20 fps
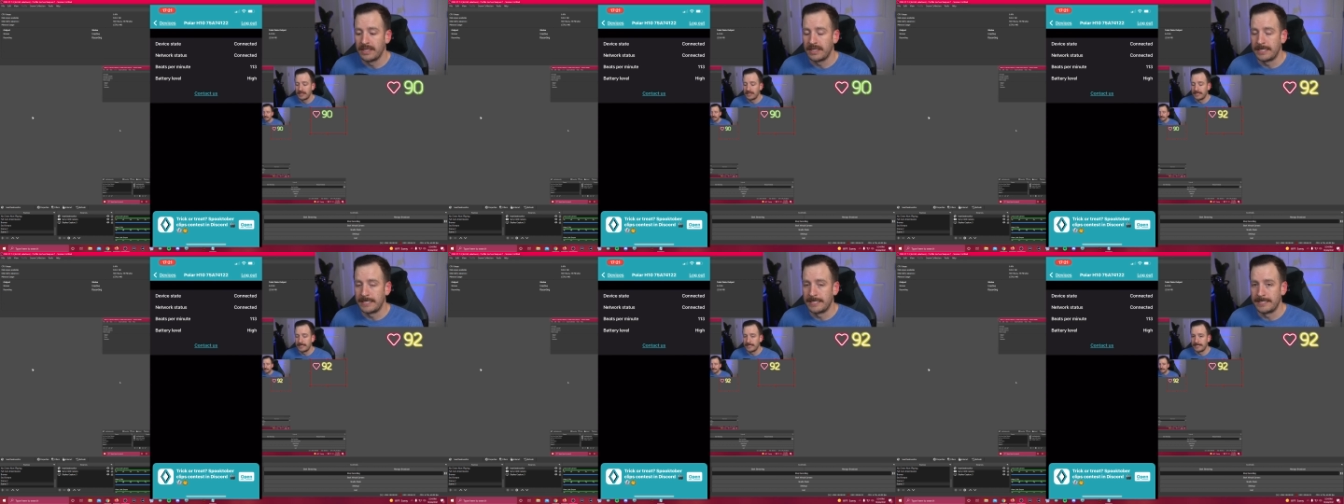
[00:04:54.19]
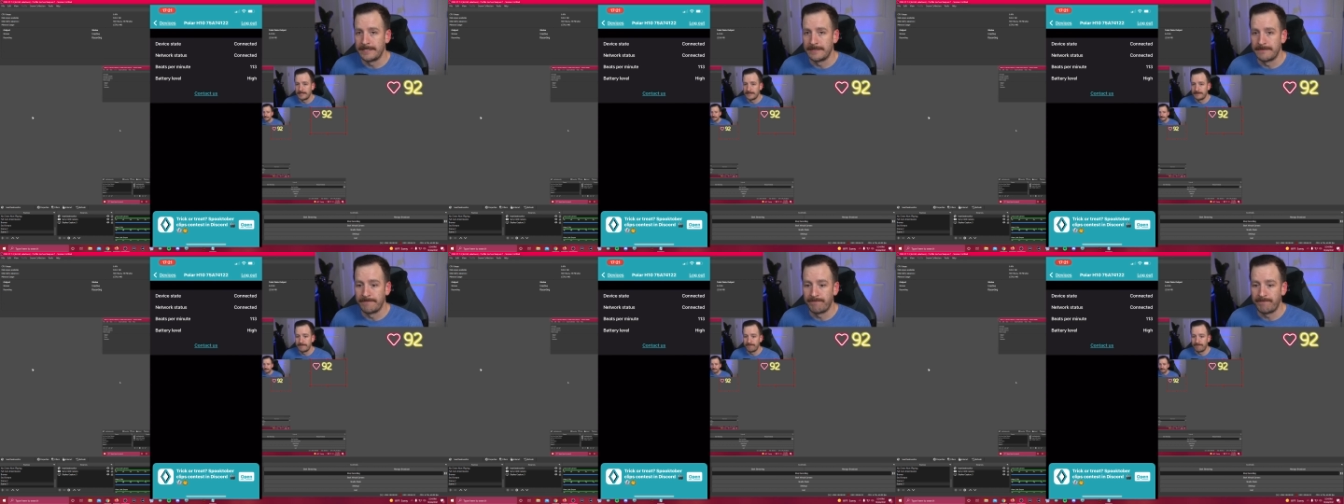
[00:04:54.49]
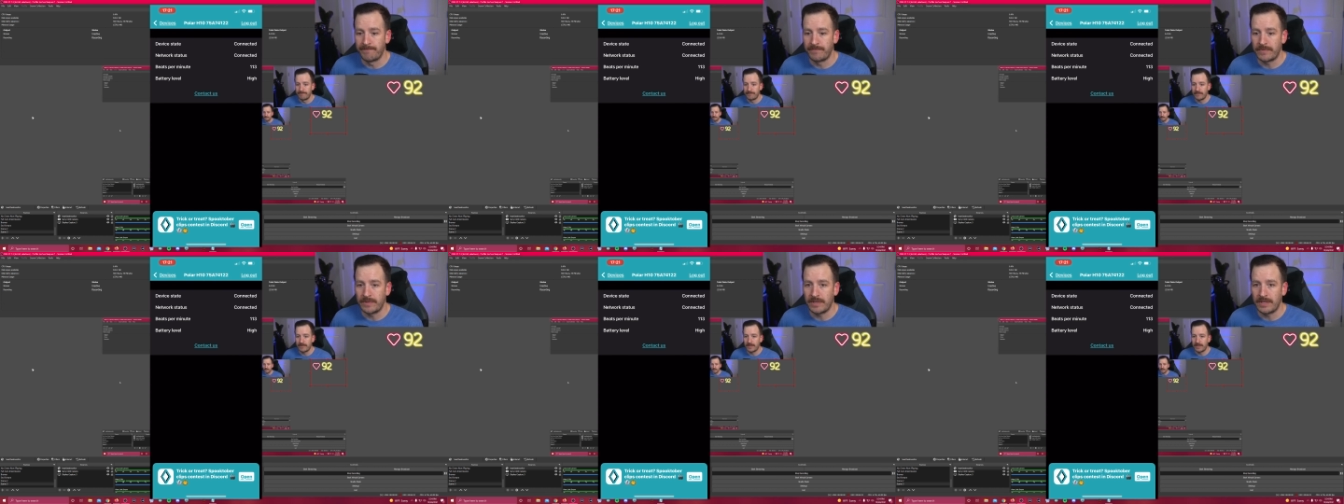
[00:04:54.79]
Um,
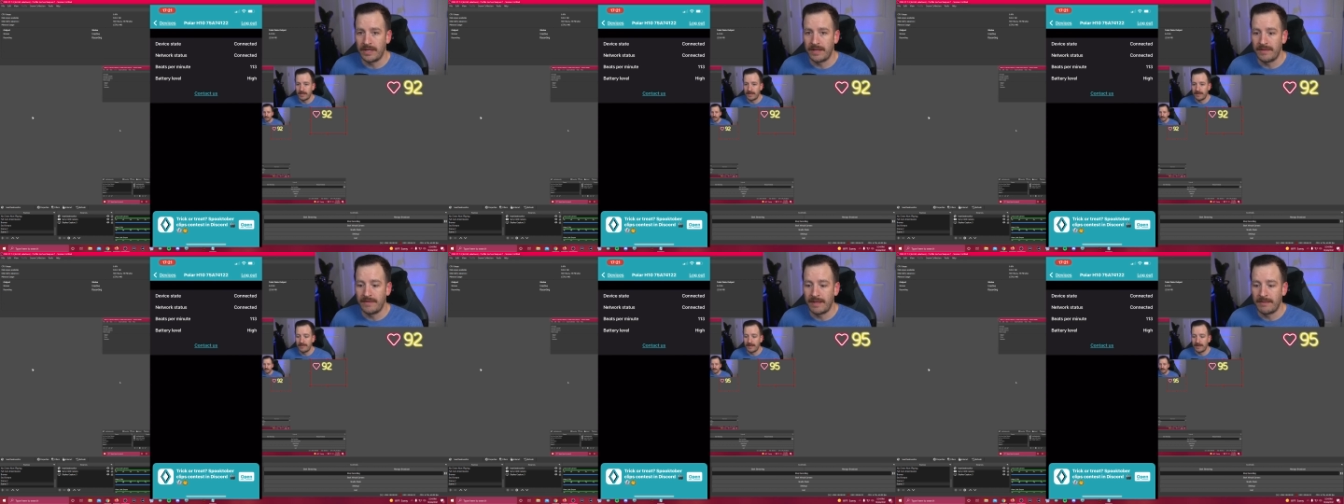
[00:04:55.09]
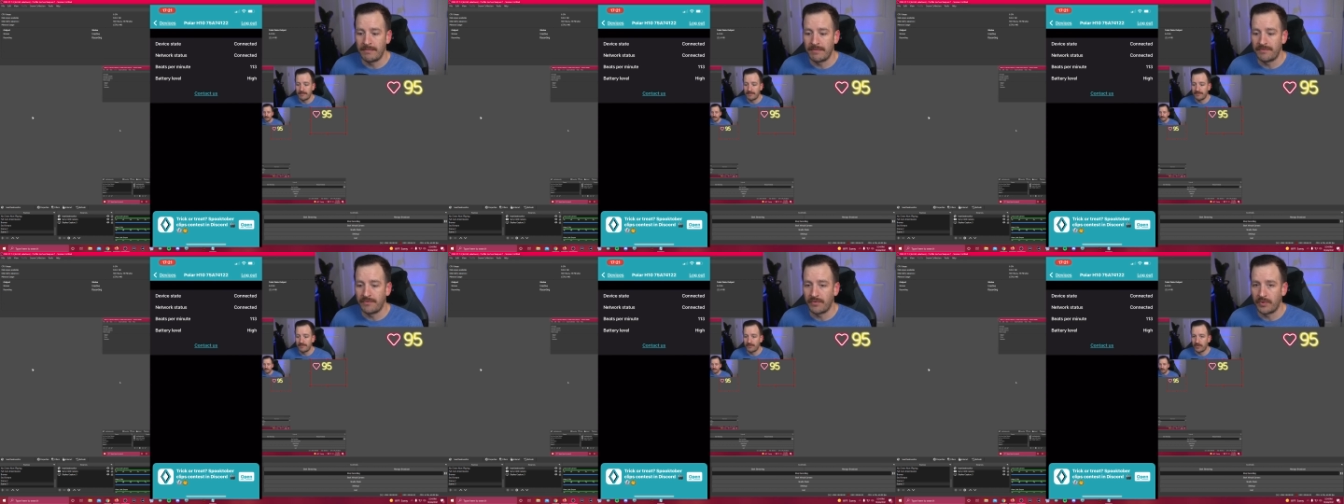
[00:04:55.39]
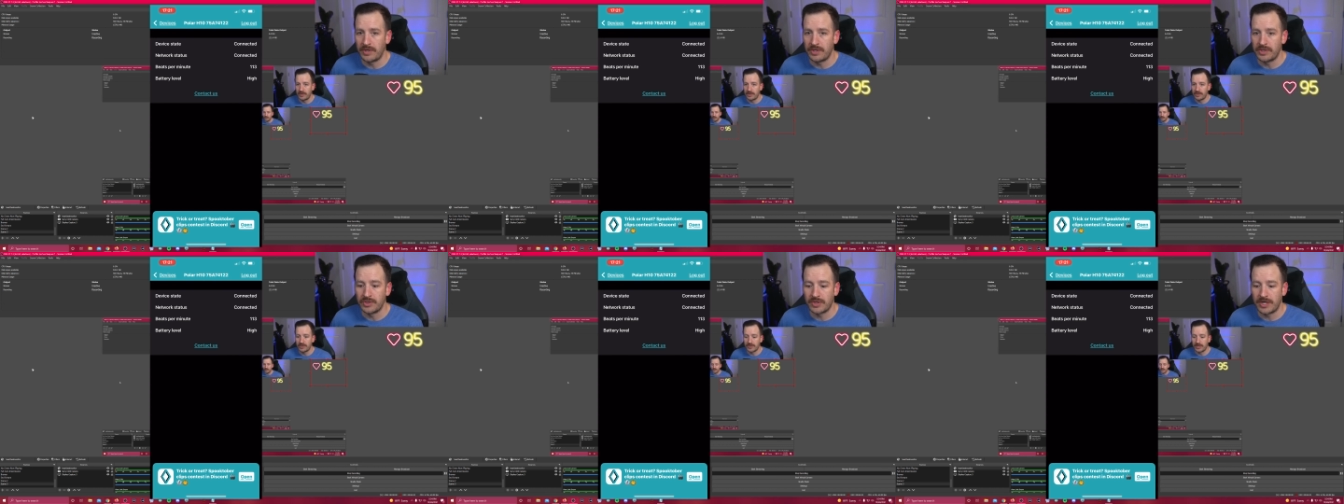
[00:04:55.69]
And then before
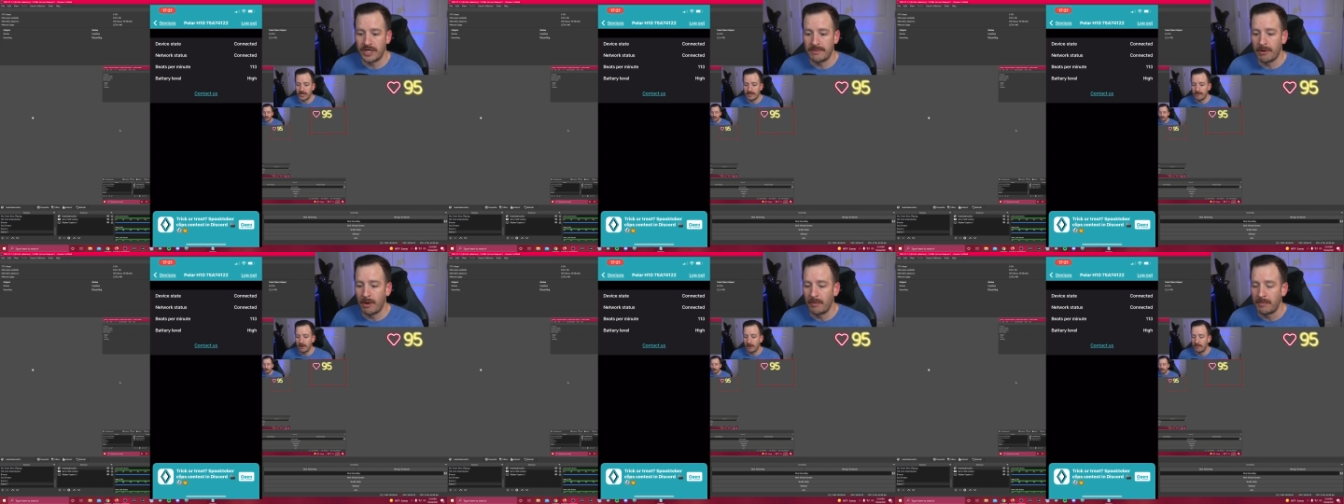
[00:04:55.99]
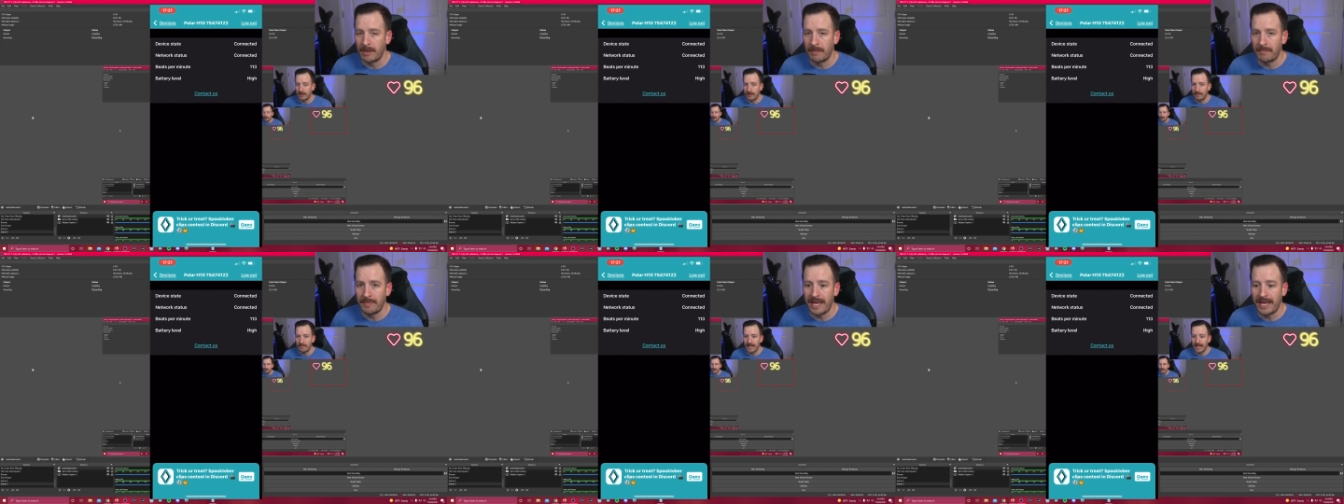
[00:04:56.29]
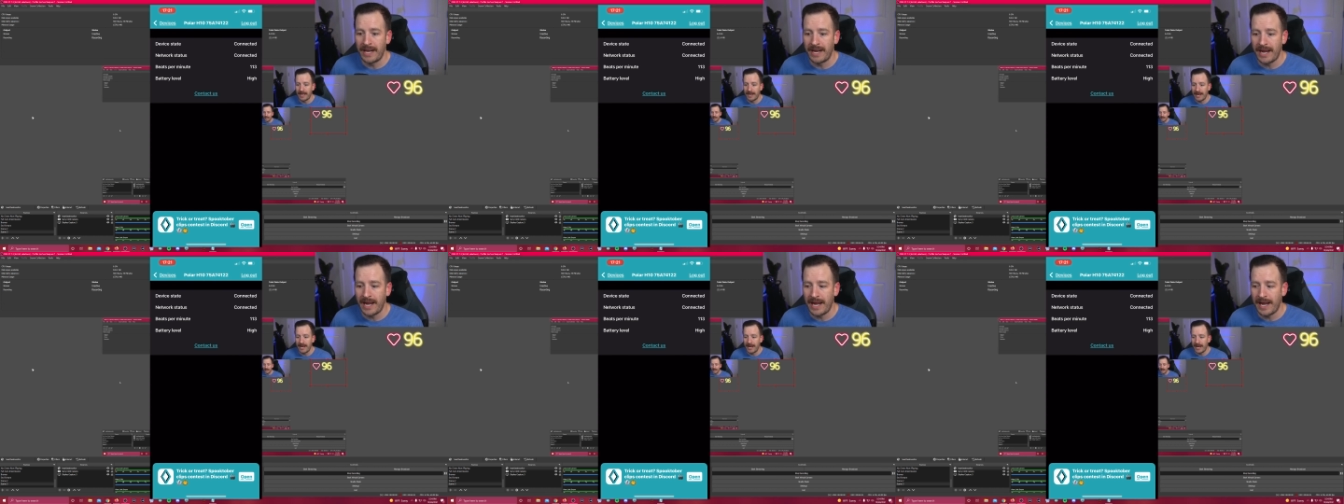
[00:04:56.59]
you stream, open up
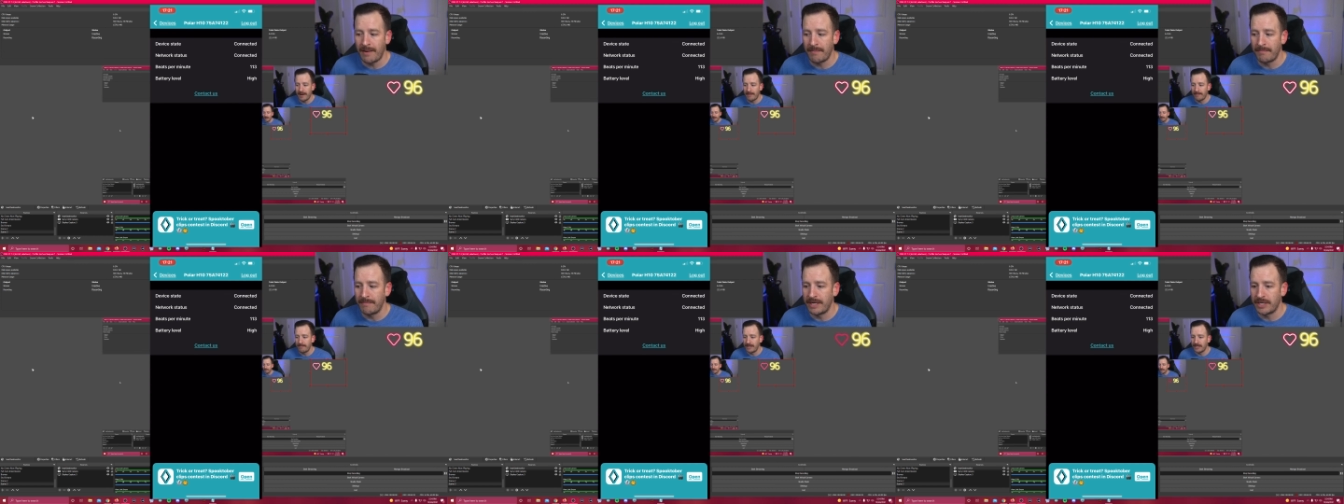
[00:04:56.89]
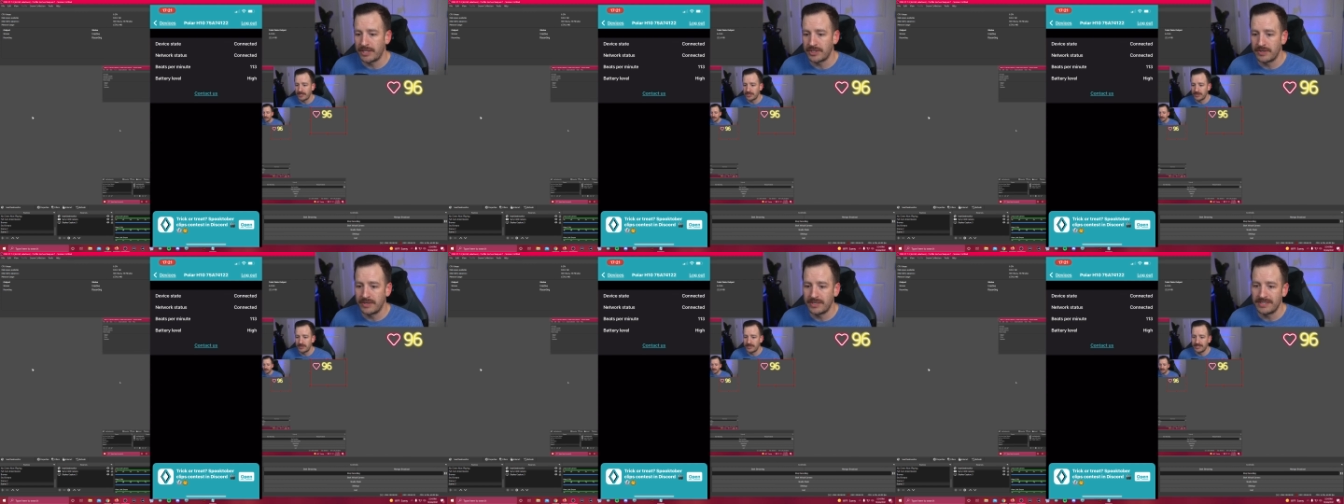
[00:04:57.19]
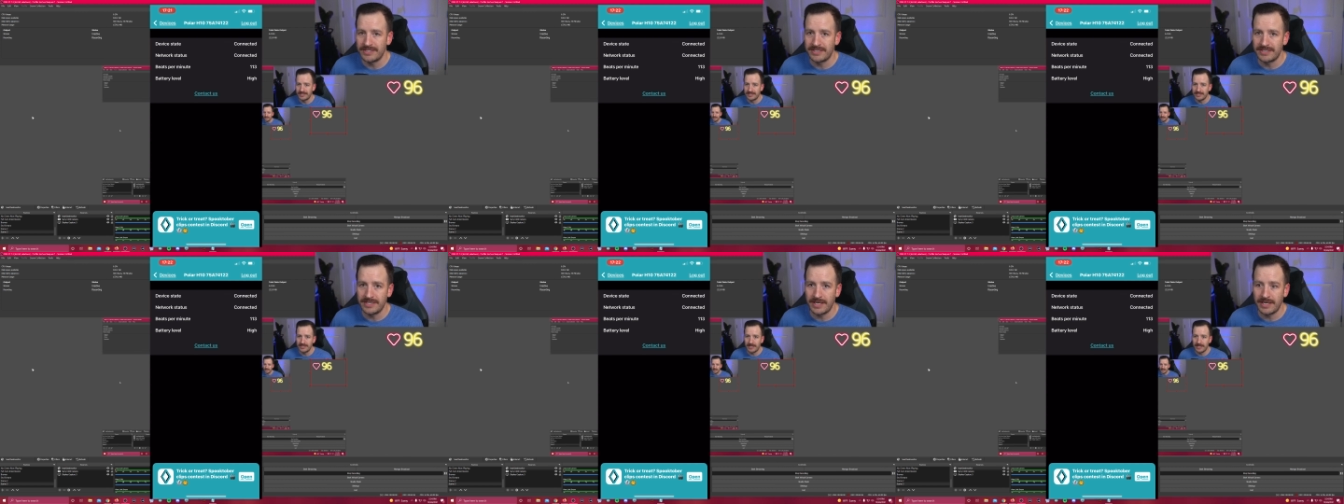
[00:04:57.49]
that app, make sure it's
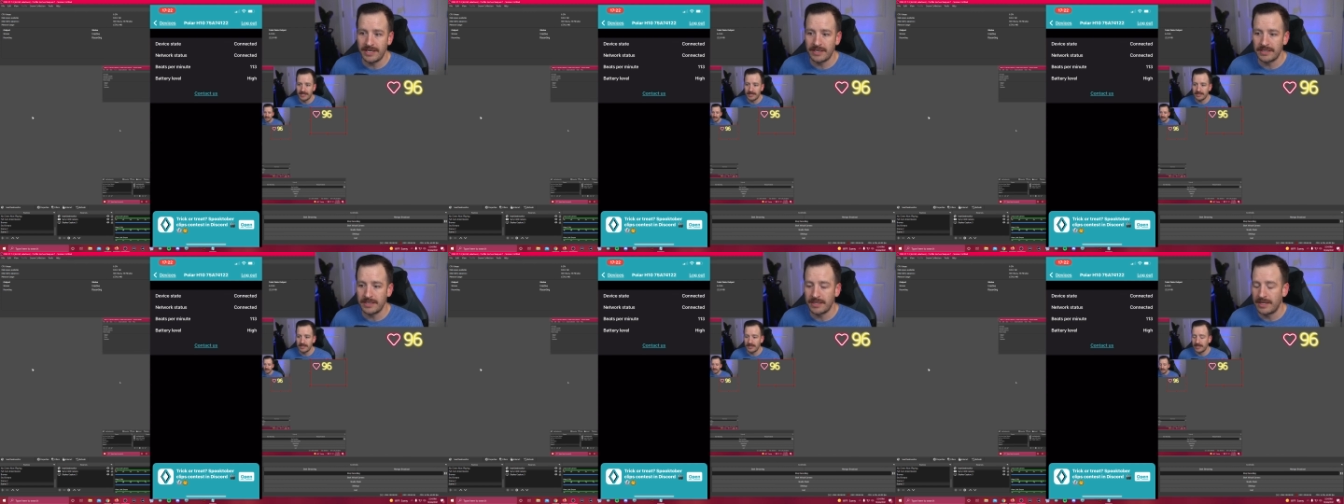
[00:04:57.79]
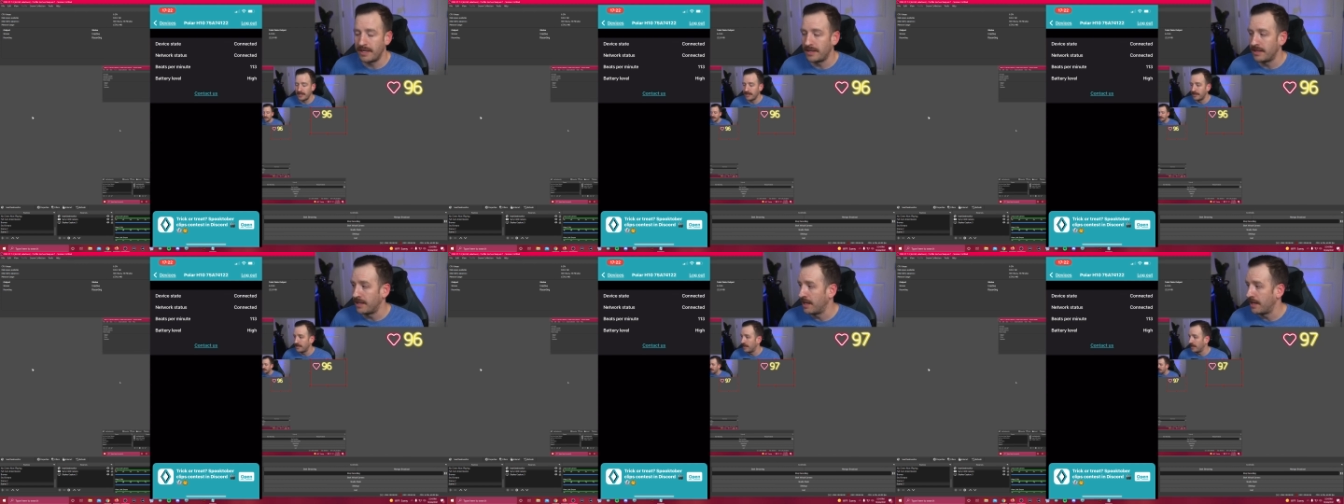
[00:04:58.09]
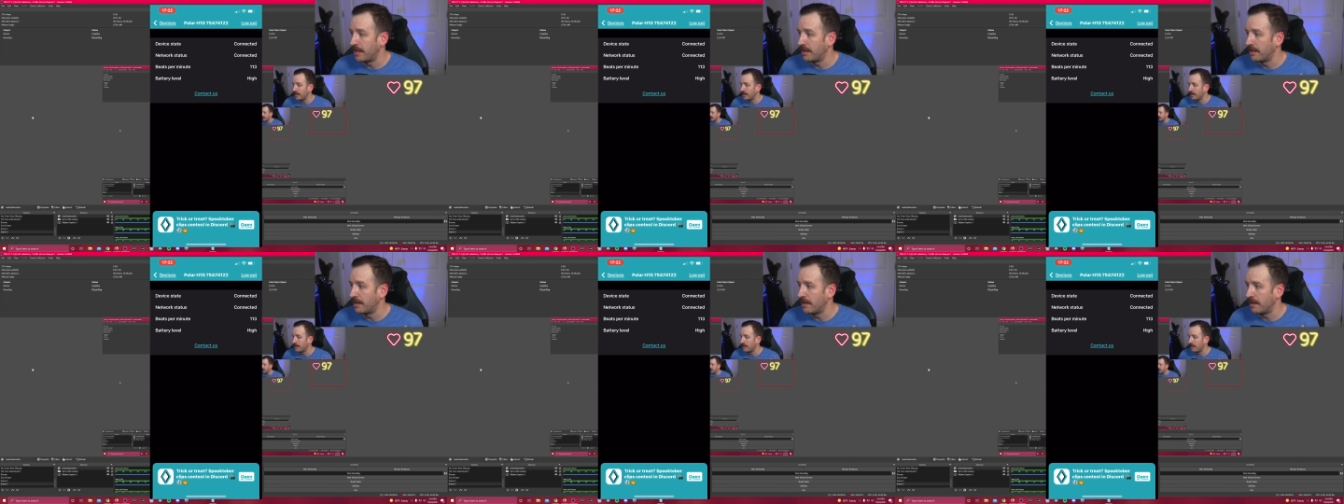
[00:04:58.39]
synced, and
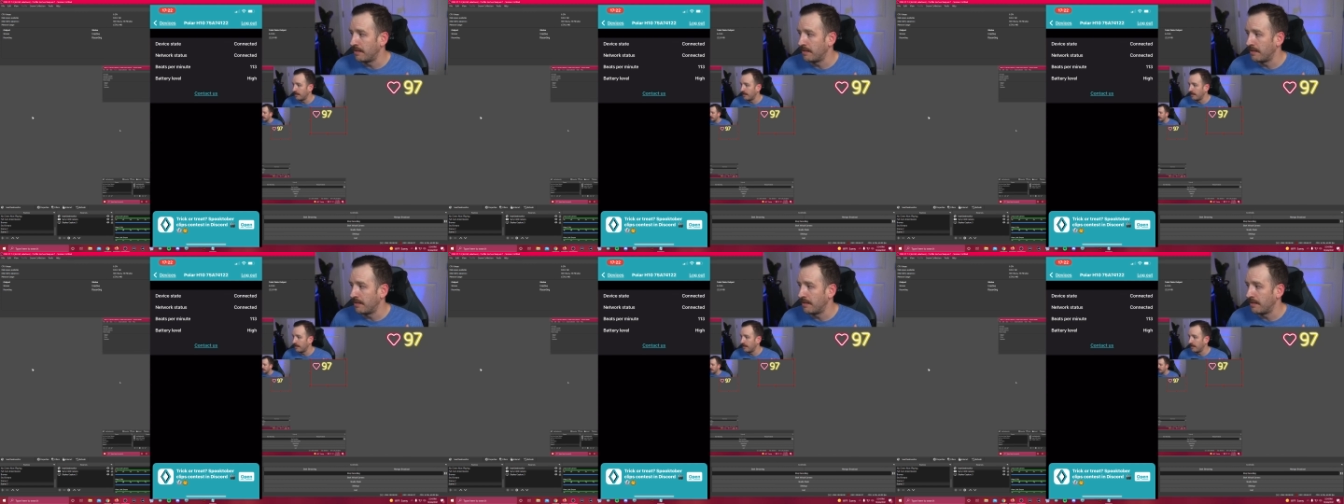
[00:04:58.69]
then